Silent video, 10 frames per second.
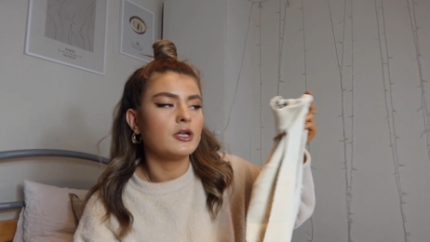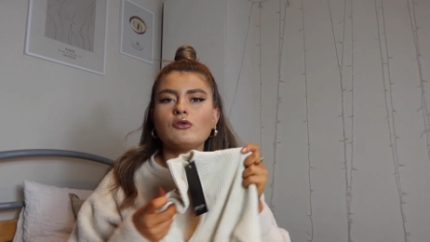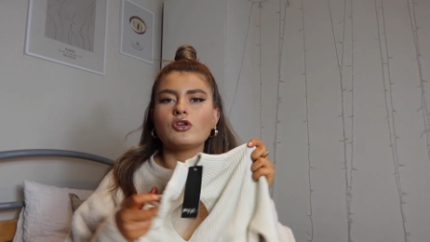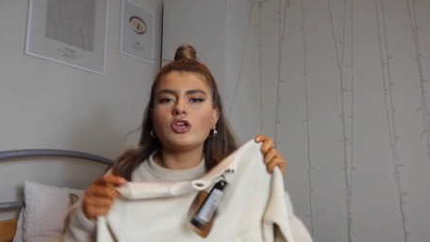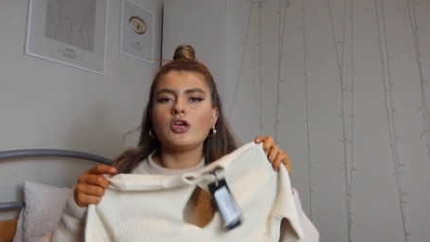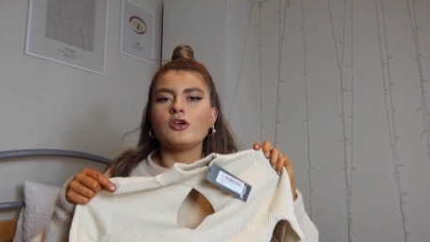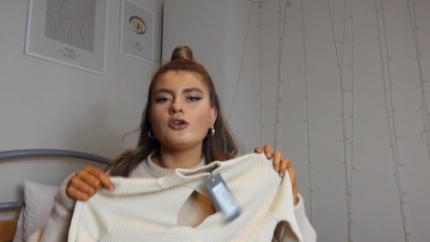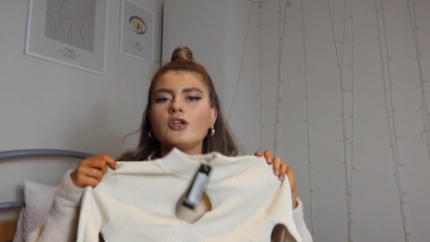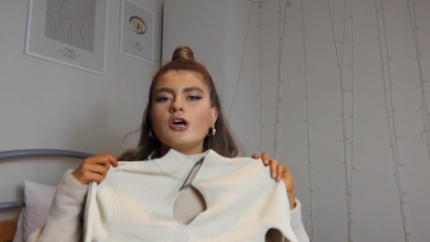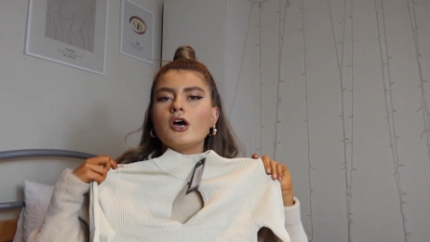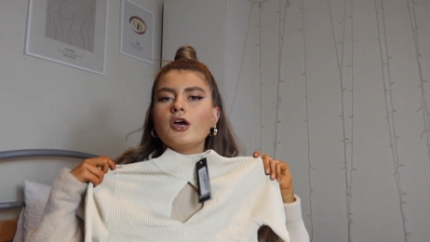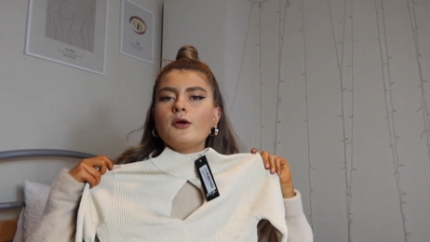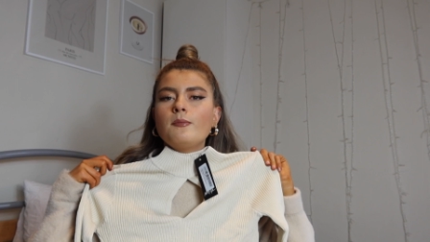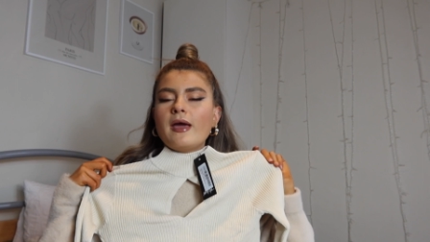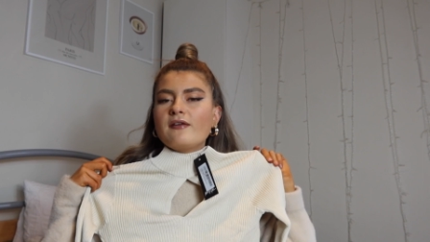Little cute, you
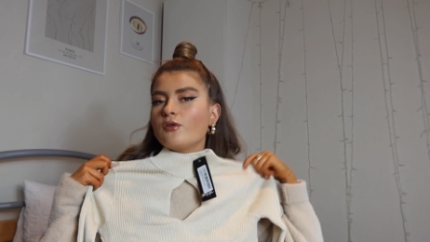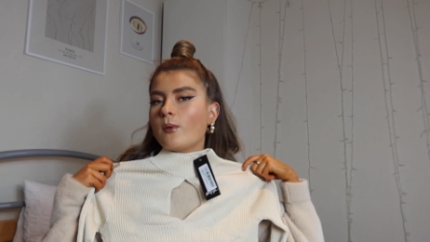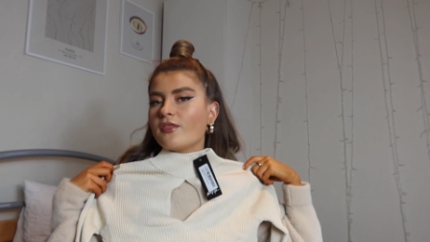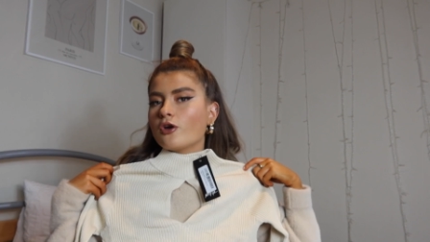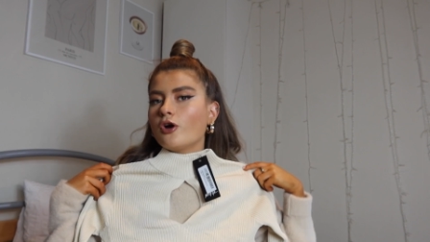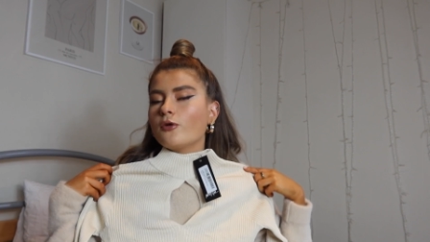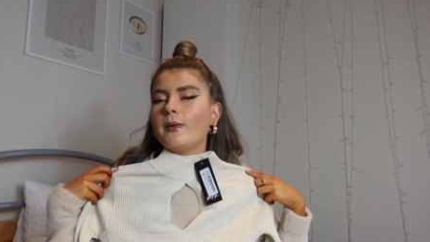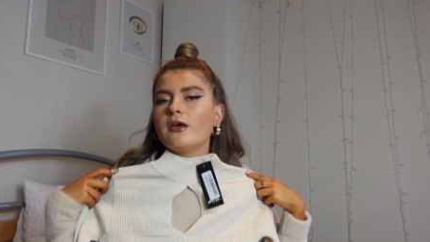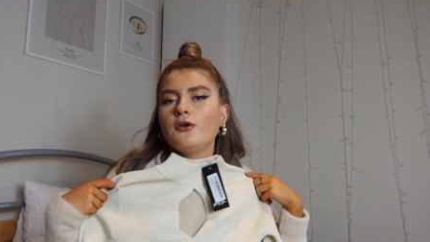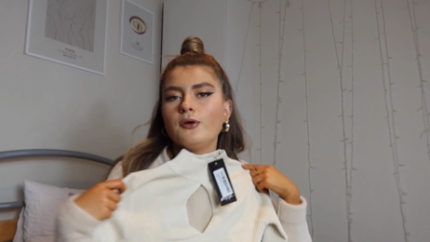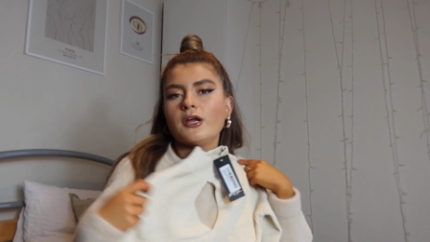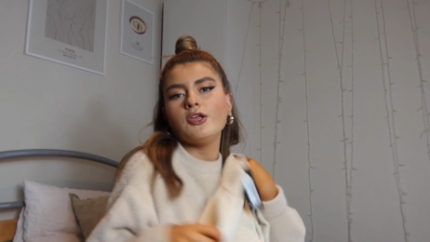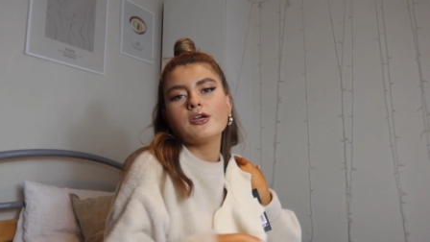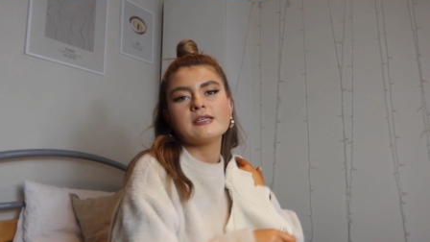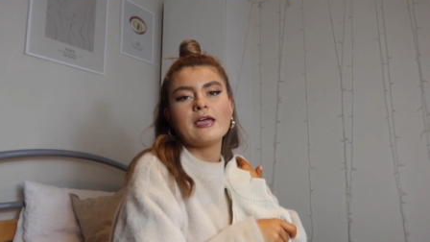know, but if the weather got a bit cooler and
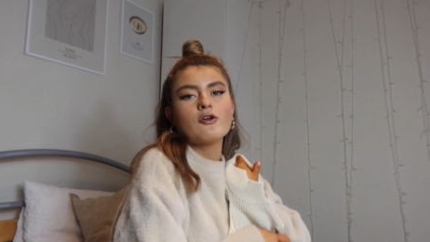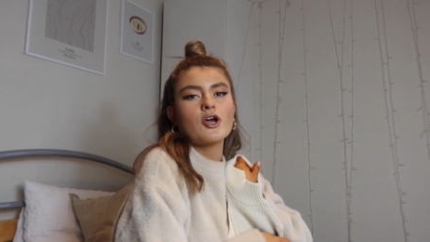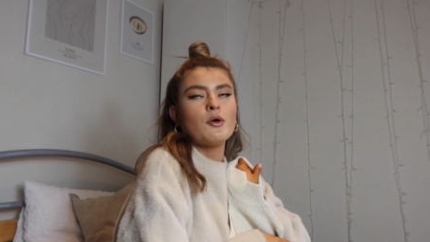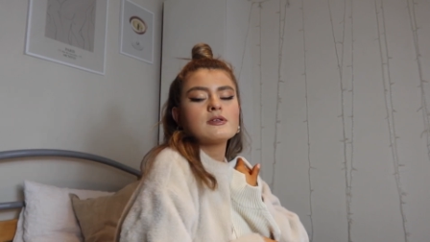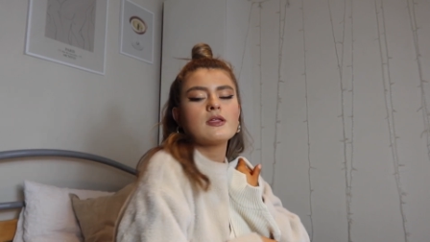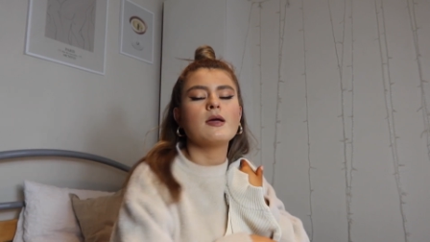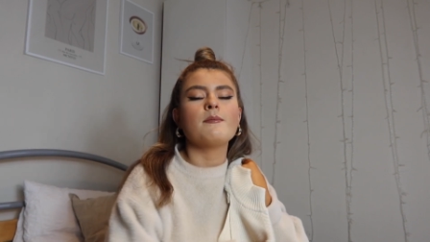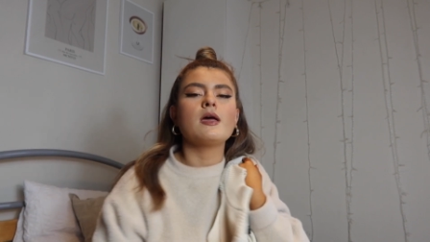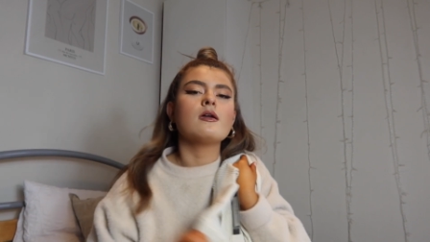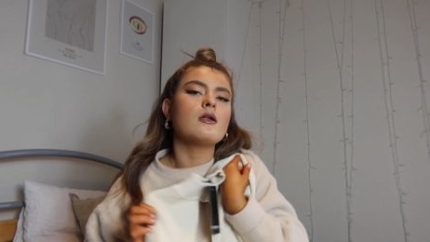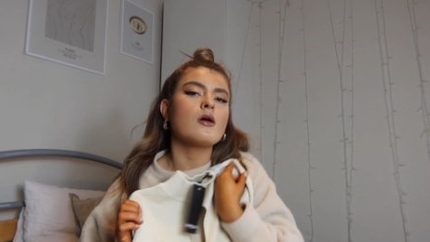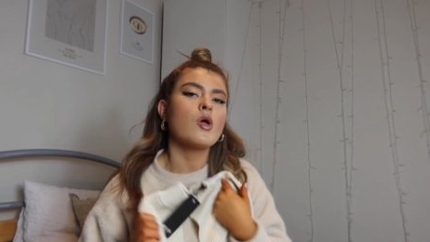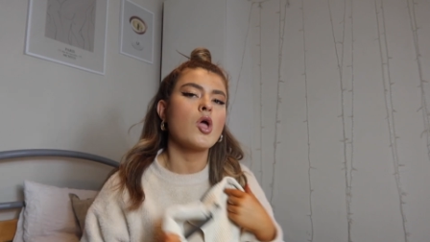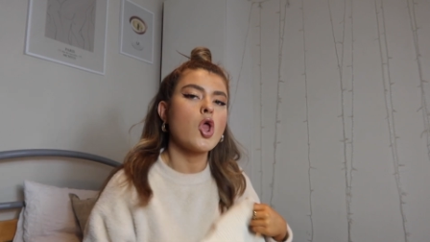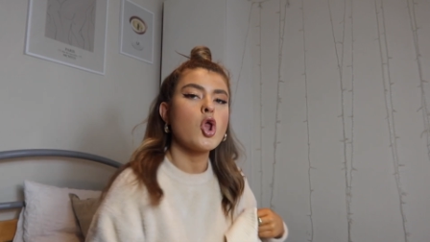you could take your coat, something a bit, you know,
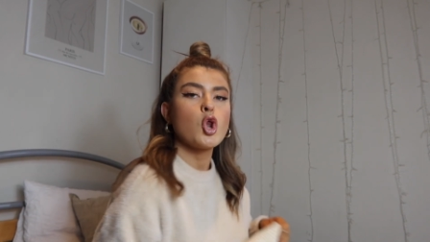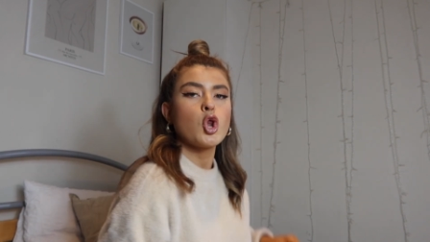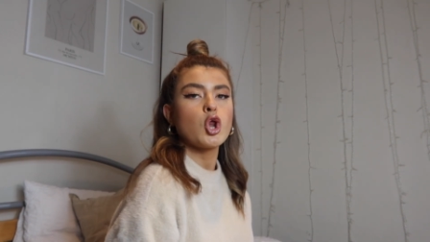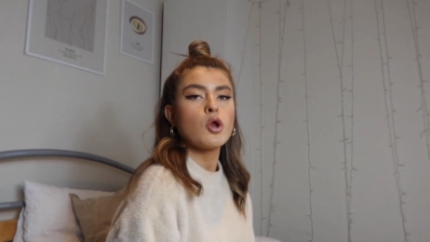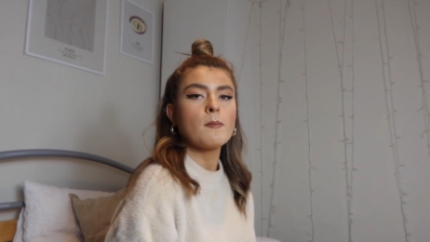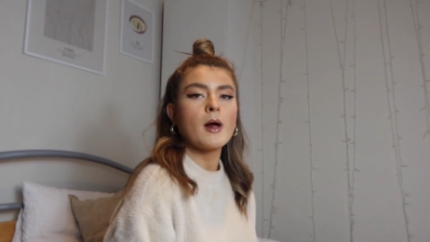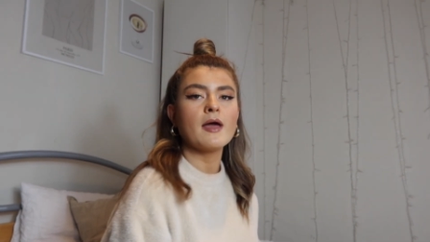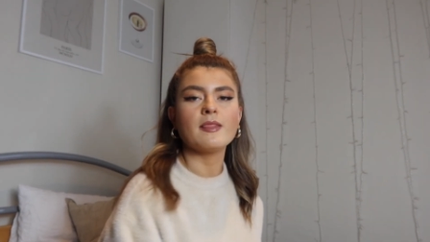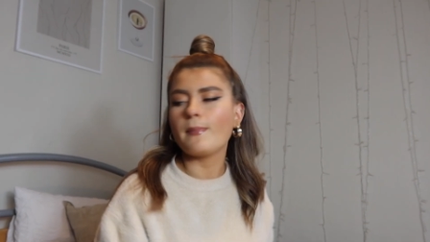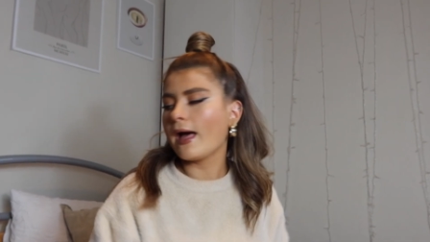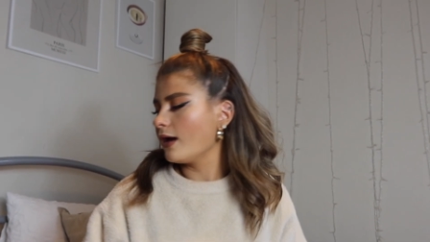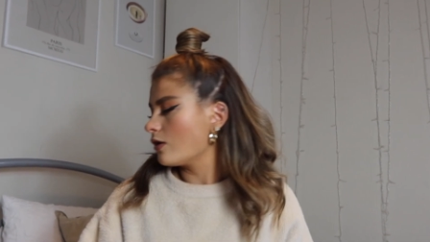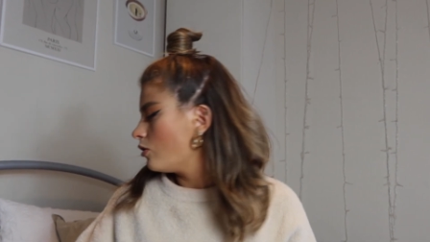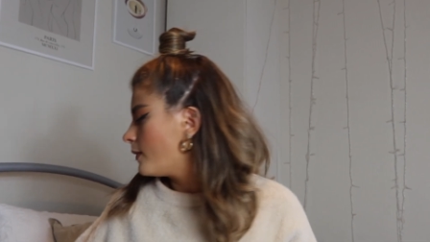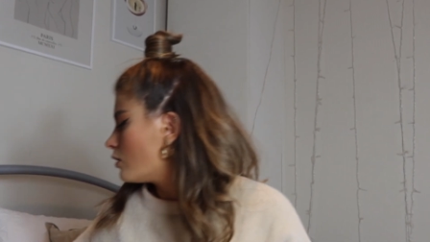behind the back.
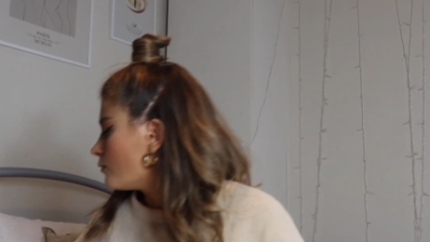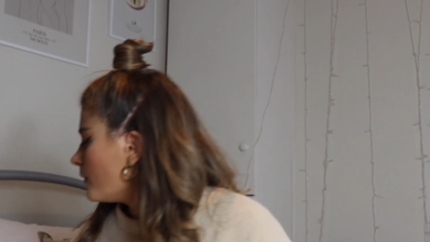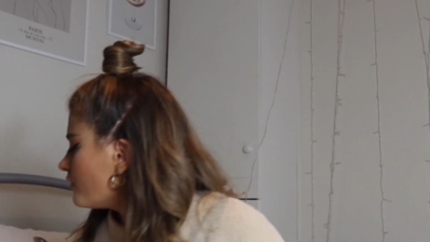Oh my god, my